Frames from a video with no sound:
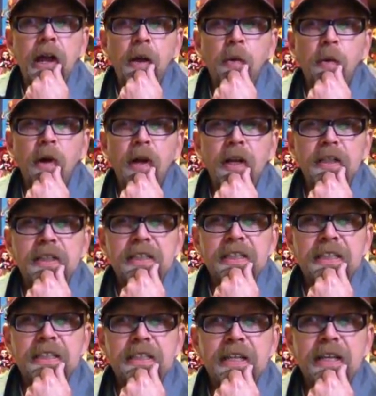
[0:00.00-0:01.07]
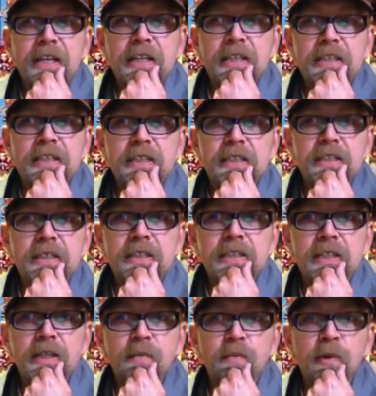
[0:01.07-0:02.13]
I want to say it's
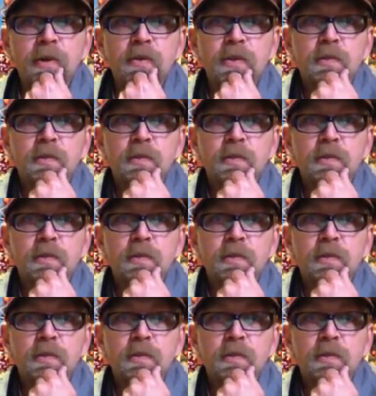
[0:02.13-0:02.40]
Steamboat